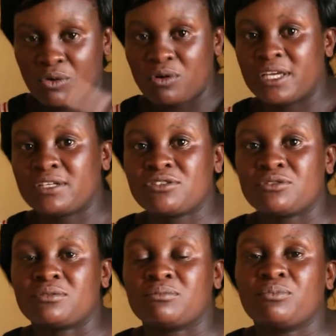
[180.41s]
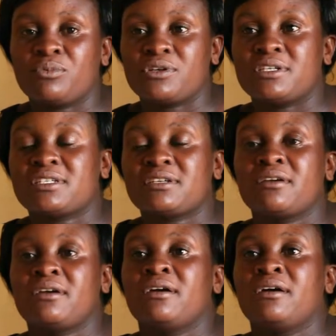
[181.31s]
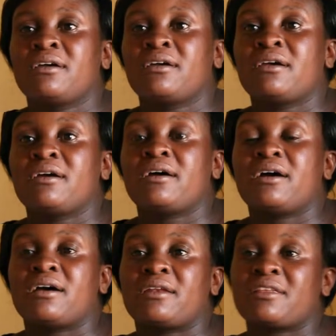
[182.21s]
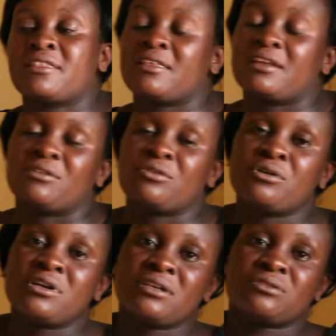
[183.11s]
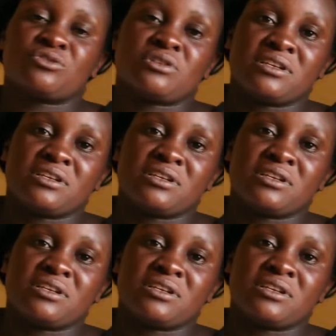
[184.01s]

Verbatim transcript: collection point, uh, rather than going to